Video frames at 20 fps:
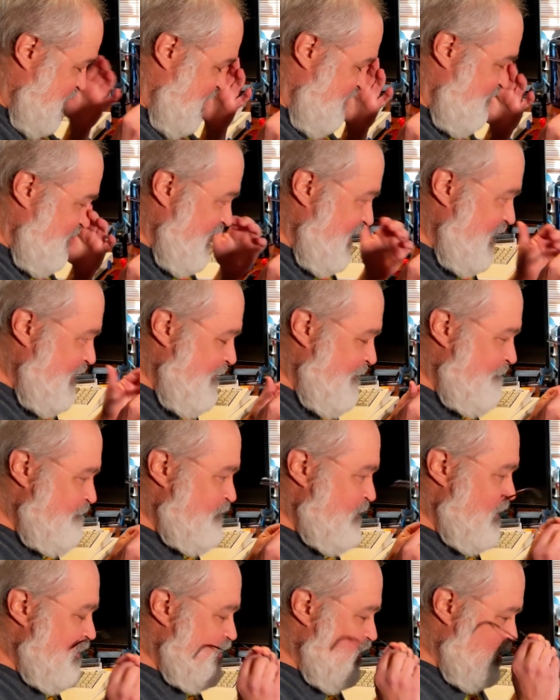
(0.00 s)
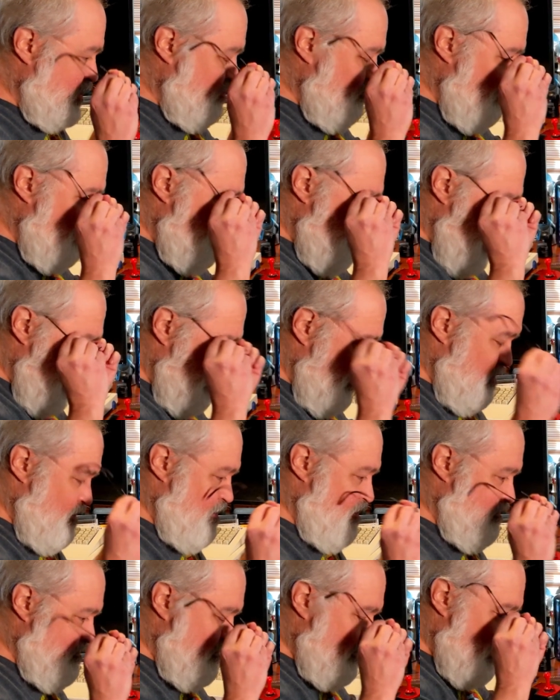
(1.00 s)
TV just through a
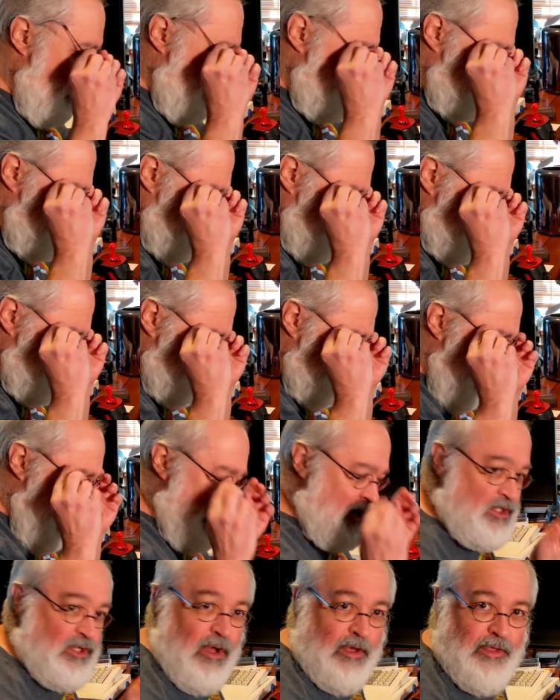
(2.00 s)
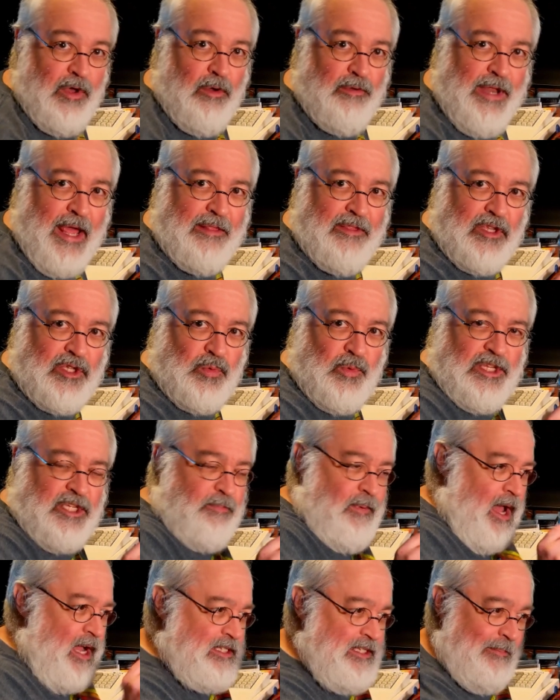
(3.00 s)
regular switch box, although not the
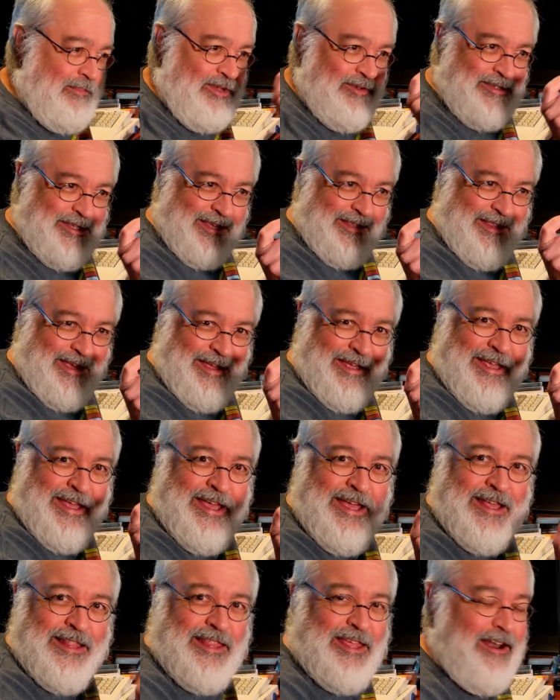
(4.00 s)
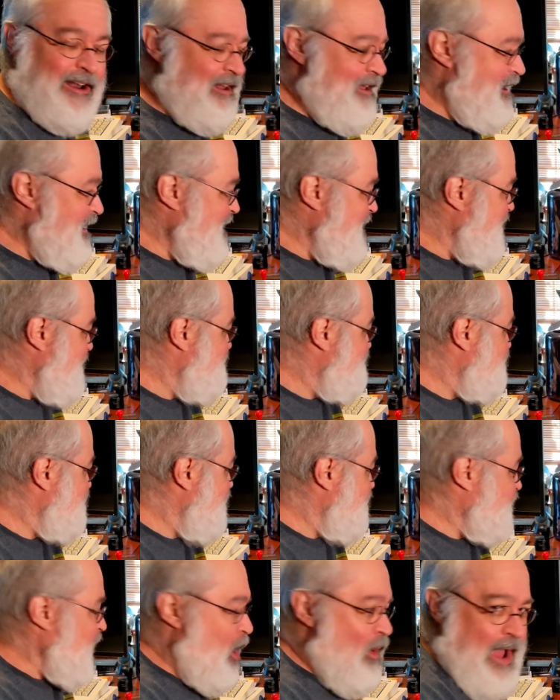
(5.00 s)
switch box. I'm using the little
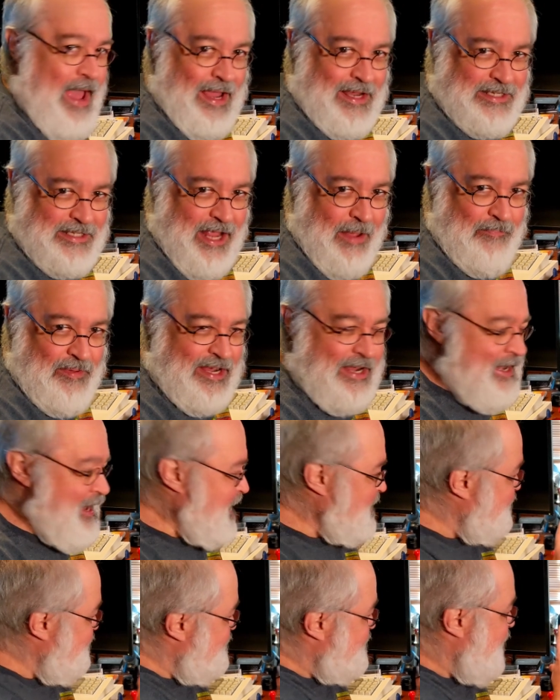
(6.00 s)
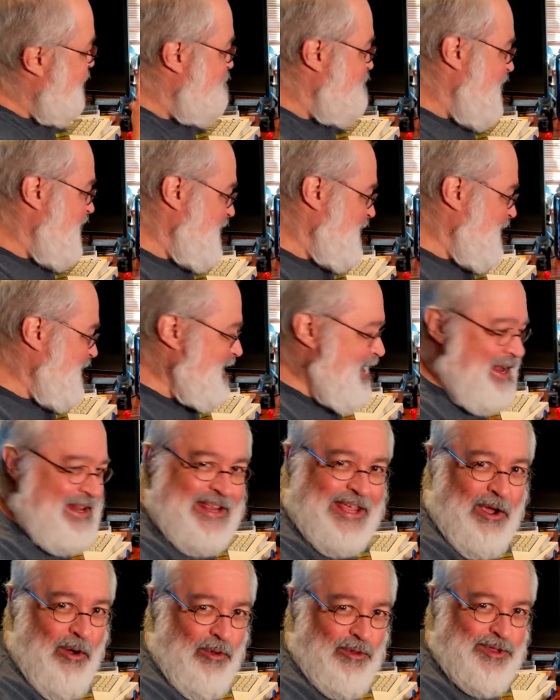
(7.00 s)
coax type of connectors that make
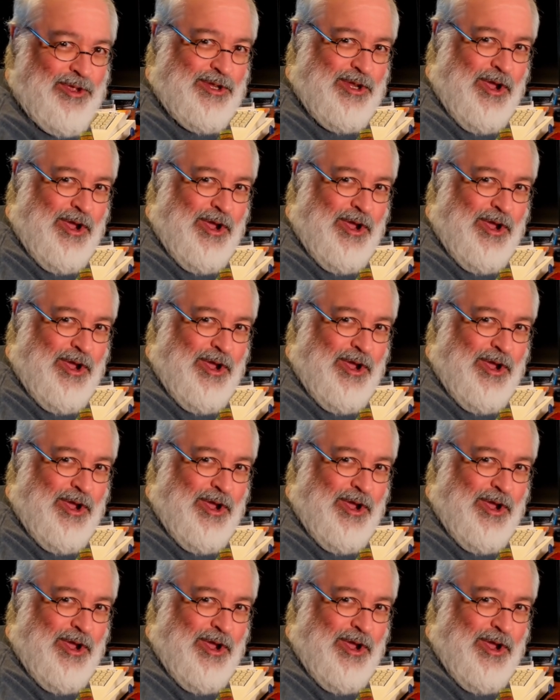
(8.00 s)
connecting old